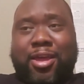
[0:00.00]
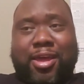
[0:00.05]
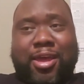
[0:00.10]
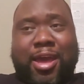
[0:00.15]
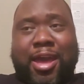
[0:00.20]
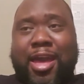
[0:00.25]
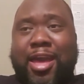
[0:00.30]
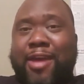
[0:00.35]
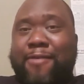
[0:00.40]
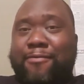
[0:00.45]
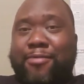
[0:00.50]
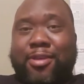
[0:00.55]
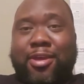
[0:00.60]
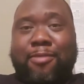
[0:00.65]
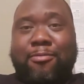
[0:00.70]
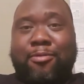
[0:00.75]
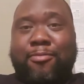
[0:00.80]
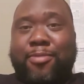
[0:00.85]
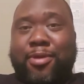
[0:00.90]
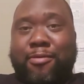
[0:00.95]
I have
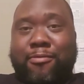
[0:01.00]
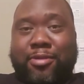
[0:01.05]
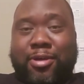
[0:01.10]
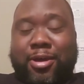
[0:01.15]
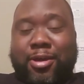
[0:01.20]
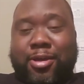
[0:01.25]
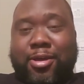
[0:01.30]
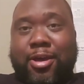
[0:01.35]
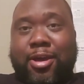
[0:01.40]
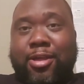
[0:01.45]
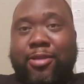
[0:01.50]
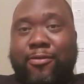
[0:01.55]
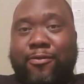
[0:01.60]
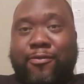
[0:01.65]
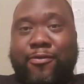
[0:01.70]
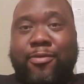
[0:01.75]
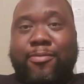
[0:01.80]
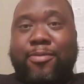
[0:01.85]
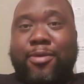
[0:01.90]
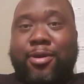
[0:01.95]
never been without college
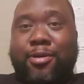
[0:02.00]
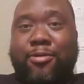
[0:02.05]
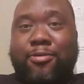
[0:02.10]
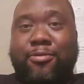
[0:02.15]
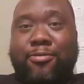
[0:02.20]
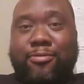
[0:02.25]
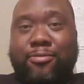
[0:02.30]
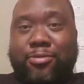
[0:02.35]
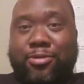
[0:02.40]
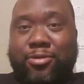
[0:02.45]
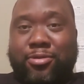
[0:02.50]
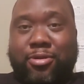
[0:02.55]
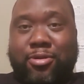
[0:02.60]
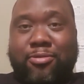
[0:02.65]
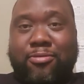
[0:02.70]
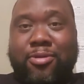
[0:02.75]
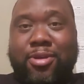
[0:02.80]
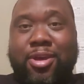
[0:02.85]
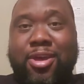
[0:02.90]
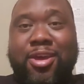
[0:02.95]
football, you
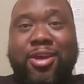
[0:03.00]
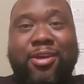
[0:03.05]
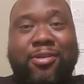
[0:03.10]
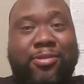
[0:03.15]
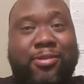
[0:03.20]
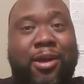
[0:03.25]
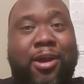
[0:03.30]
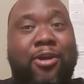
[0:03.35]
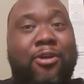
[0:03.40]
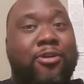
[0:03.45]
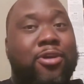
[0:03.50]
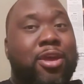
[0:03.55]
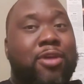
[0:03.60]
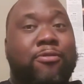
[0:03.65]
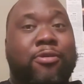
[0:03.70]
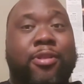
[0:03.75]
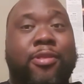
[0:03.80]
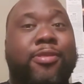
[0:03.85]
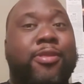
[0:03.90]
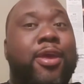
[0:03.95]
know. So, I don't even
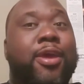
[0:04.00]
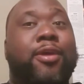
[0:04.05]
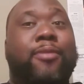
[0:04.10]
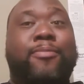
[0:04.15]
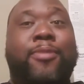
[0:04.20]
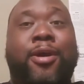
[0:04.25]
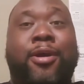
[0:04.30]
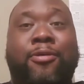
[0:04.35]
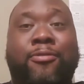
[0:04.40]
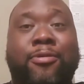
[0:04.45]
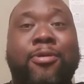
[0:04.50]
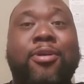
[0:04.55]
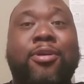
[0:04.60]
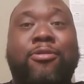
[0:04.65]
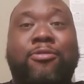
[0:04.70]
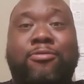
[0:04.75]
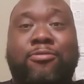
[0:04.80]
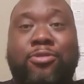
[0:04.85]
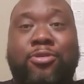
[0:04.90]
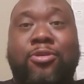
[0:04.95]
want to think about,
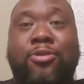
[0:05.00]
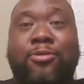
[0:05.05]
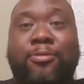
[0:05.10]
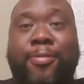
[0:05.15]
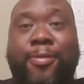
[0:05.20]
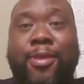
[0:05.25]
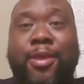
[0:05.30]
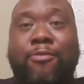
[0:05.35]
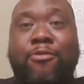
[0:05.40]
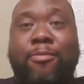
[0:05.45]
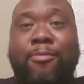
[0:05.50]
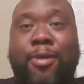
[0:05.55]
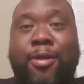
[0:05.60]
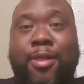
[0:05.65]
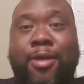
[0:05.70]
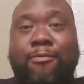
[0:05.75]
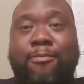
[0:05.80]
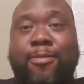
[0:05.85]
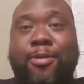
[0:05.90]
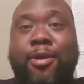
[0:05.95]
you know what I'm saying, what my
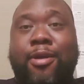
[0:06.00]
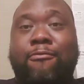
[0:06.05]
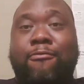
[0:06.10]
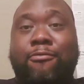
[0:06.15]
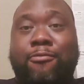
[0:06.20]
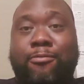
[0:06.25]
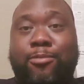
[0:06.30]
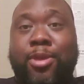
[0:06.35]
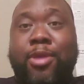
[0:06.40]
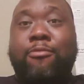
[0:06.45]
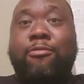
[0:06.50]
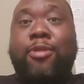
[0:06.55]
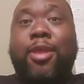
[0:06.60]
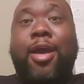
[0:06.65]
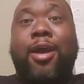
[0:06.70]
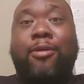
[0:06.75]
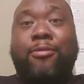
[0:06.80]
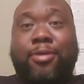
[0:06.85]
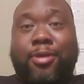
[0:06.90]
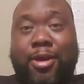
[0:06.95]
life be
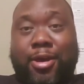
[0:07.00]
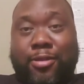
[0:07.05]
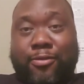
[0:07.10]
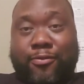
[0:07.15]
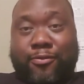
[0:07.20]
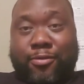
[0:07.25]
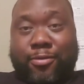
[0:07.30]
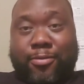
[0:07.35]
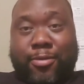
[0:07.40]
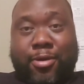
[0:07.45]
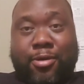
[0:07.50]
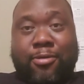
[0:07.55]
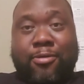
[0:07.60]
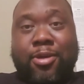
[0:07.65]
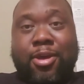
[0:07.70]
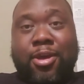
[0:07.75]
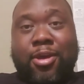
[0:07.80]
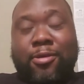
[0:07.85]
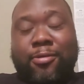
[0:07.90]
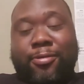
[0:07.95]
without college football.
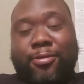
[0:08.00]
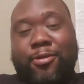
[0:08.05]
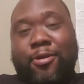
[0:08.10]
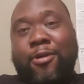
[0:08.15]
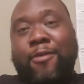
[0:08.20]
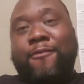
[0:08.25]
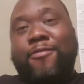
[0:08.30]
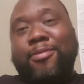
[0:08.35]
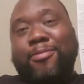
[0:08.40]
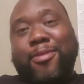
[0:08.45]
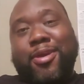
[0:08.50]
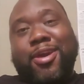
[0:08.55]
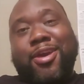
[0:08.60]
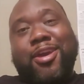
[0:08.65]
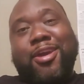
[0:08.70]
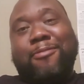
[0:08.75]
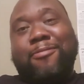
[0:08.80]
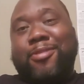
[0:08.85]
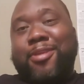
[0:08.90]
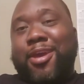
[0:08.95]
So hopefully, man,
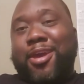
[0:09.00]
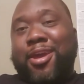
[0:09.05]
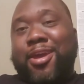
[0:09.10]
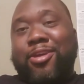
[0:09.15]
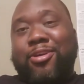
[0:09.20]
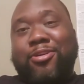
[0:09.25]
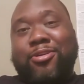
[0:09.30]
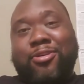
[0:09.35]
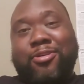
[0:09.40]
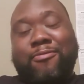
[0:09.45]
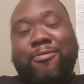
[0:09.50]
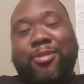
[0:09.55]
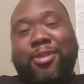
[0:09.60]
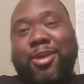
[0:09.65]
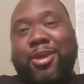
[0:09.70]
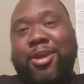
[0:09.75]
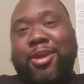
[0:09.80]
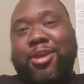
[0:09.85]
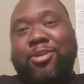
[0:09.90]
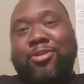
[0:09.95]
everything good with
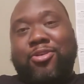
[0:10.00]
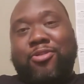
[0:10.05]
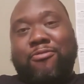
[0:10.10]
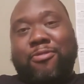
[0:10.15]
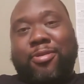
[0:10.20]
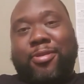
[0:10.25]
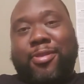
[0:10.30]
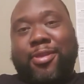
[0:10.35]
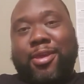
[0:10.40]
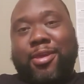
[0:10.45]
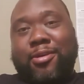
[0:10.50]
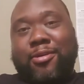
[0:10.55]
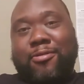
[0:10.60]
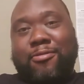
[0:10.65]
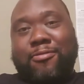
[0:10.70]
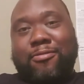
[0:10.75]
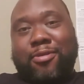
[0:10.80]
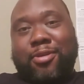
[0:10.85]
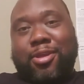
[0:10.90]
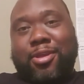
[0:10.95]
that. You know, we
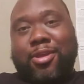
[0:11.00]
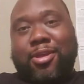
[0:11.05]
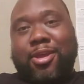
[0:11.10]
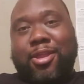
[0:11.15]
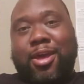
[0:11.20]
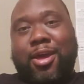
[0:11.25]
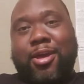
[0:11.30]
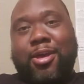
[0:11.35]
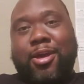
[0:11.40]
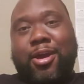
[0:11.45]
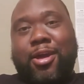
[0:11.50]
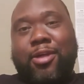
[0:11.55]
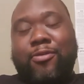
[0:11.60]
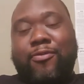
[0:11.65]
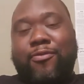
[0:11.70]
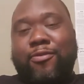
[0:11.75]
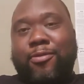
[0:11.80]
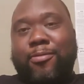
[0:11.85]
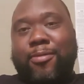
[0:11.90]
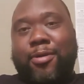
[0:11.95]
still get our college
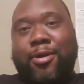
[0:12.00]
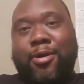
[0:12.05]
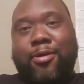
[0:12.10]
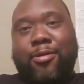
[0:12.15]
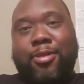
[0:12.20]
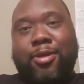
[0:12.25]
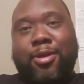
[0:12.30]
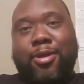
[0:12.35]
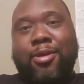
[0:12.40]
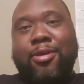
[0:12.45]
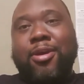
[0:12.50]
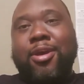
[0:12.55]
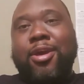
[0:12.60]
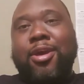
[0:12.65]
football in.